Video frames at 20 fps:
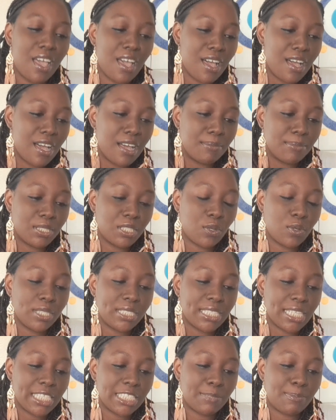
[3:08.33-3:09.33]
Um, so
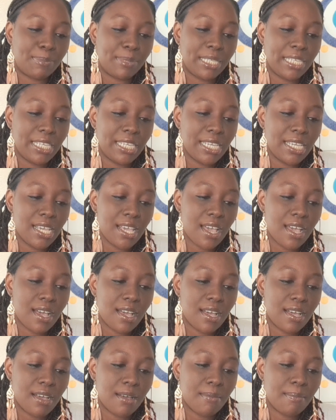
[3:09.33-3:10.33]
it says, be,
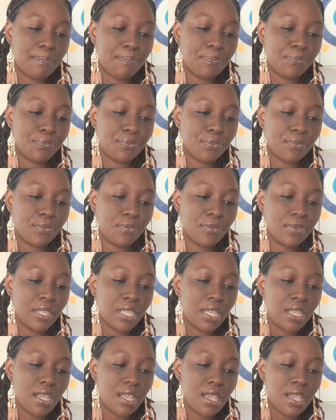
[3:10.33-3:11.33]
um,
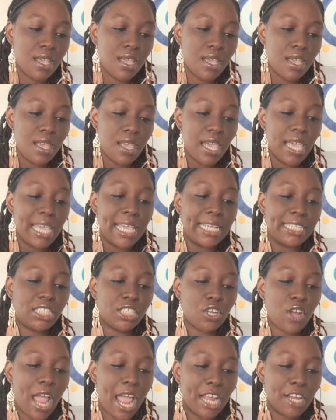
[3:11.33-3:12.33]

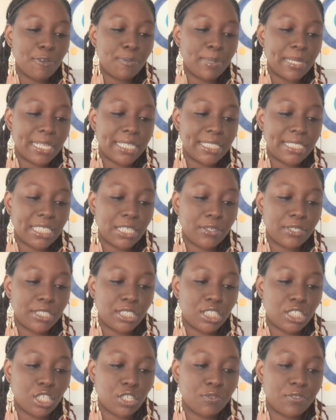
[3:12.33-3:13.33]
enter higher
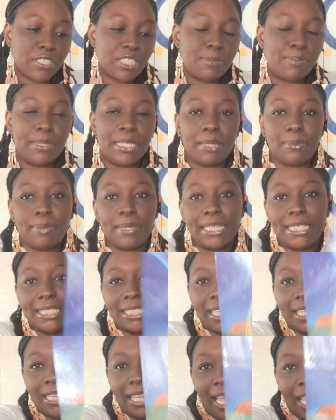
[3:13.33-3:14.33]
planetary service, be a
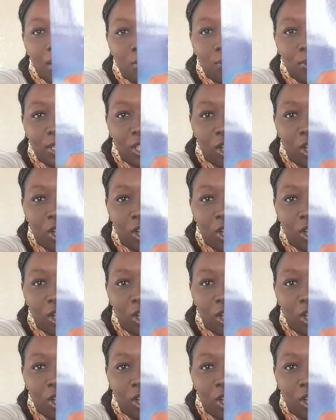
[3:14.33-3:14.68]
blazing light